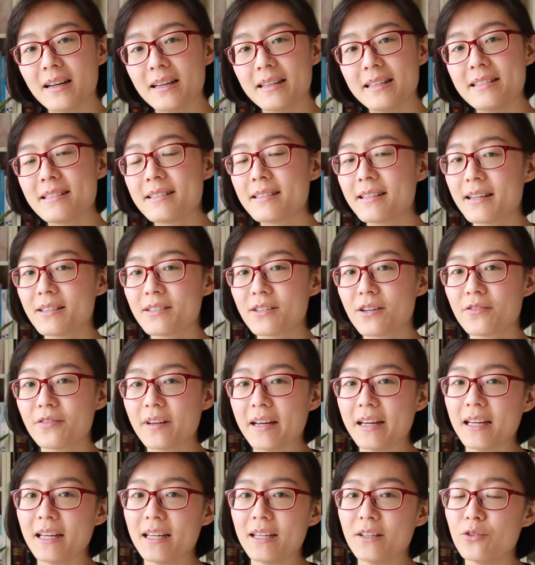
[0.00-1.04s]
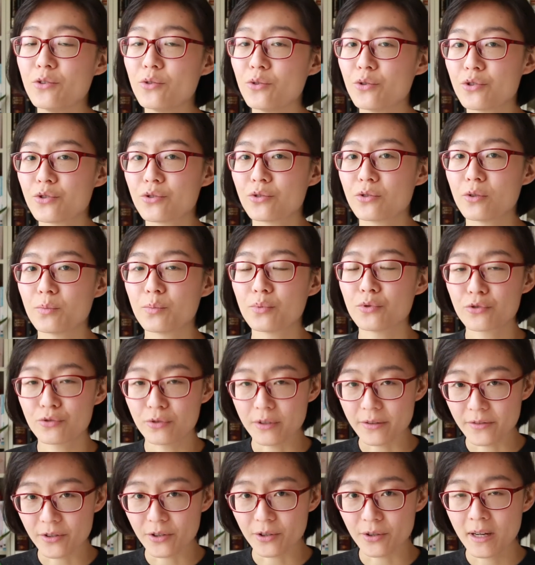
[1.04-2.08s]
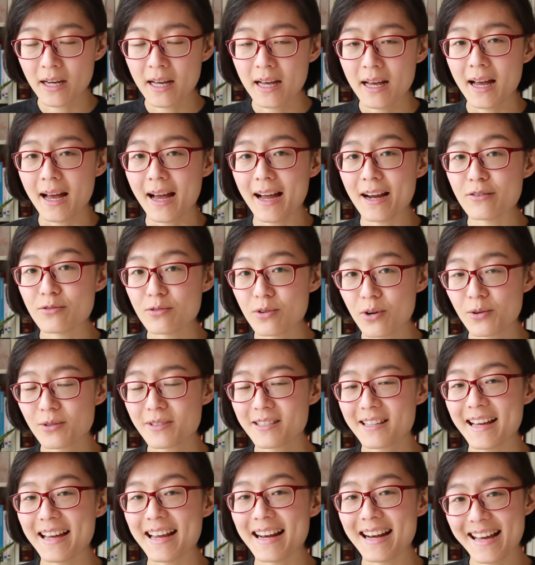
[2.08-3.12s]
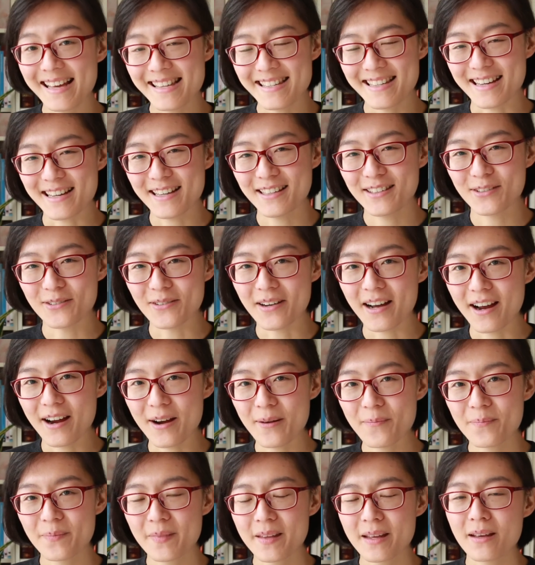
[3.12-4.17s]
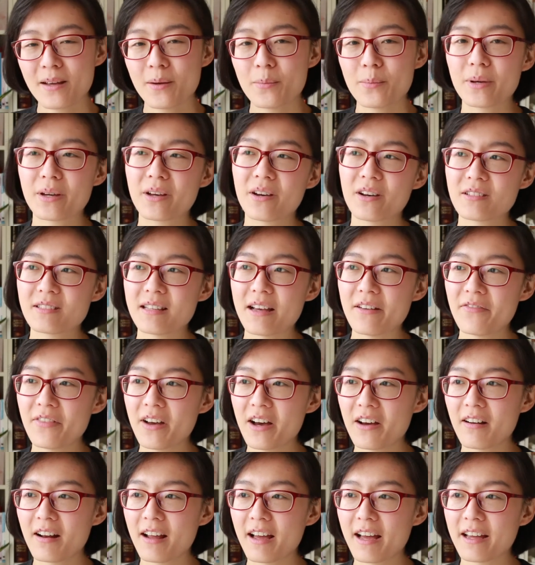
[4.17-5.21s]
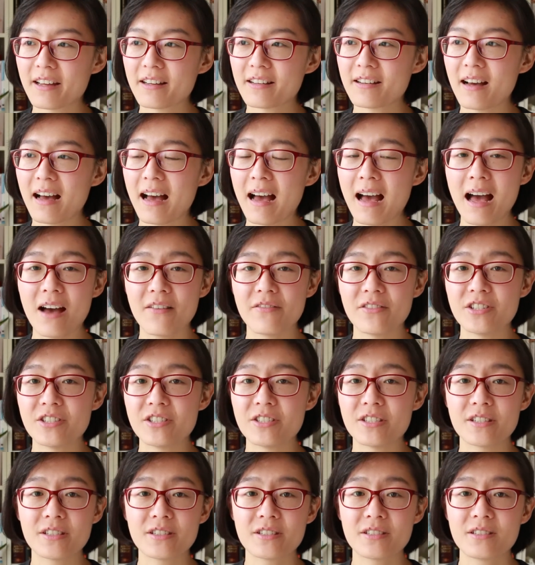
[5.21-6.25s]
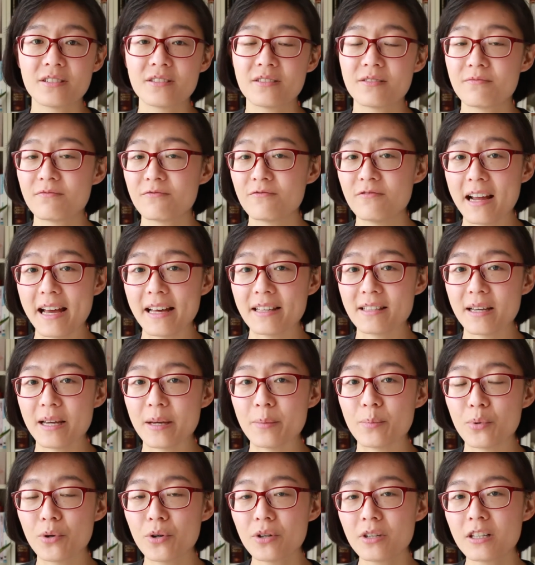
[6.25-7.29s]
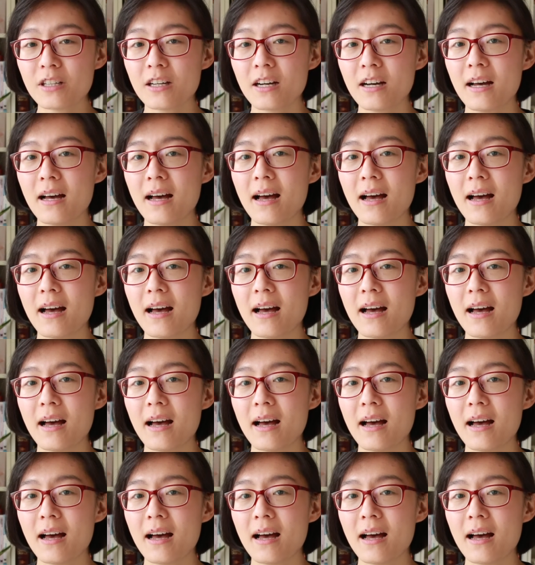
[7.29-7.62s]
instead of a usual book review, I wrote a letter to her because I felt like I haven't just read a book,